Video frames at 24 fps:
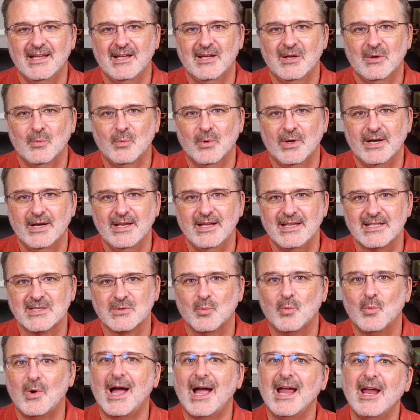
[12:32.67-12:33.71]
what it is.
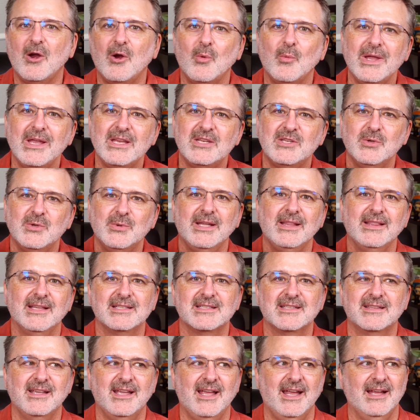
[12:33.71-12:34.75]
Why are we doing this
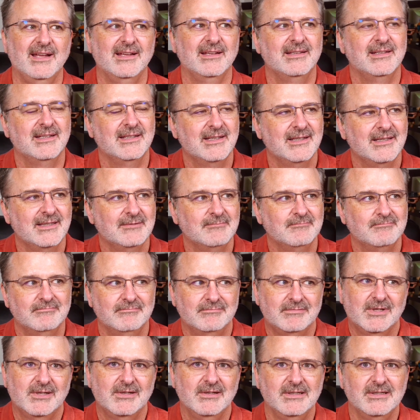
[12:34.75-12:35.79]
thing?
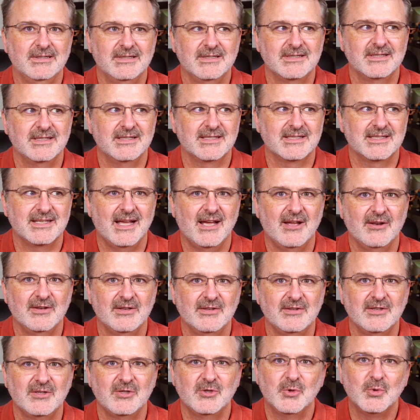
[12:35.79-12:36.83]
Because it
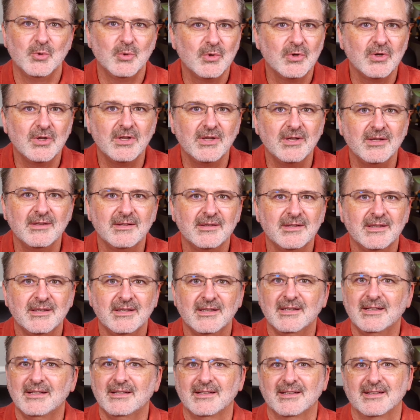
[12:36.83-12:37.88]
sounded cool,
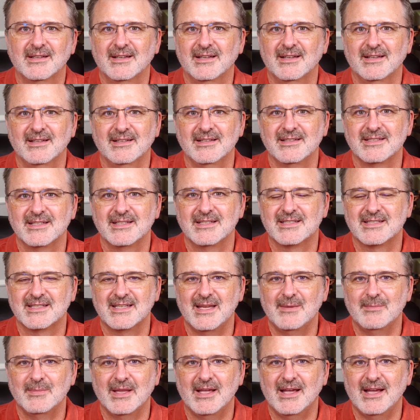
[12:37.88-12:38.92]
because it
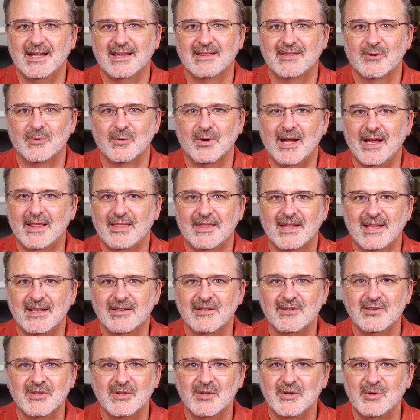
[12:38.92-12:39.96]
seemed like the right thing to
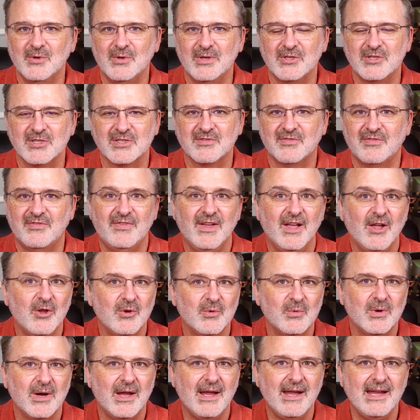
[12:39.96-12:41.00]
do. It just felt
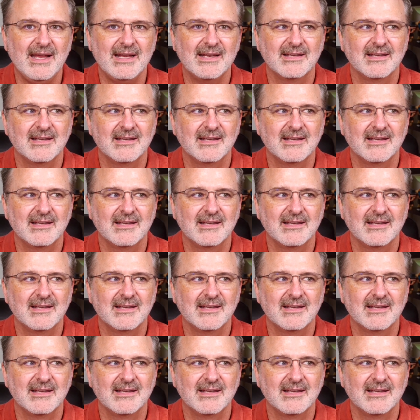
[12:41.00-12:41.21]
right.